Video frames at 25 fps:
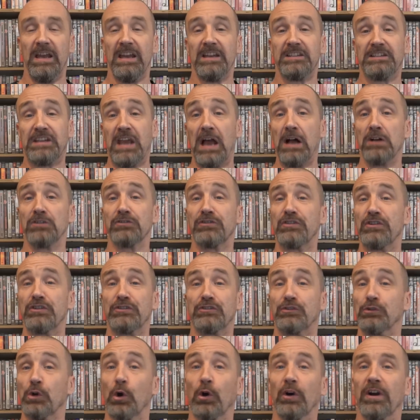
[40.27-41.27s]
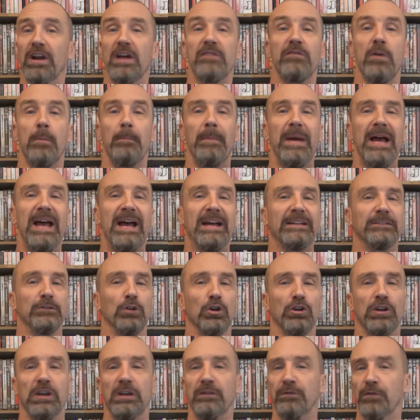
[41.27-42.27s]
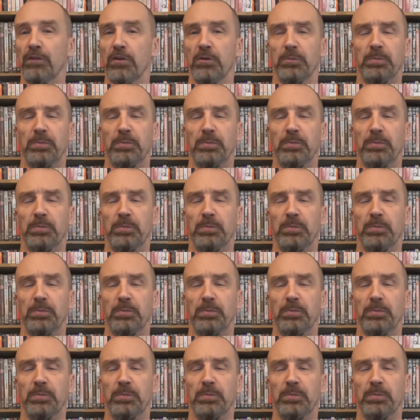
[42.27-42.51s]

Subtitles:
It tells the story of a man looking for the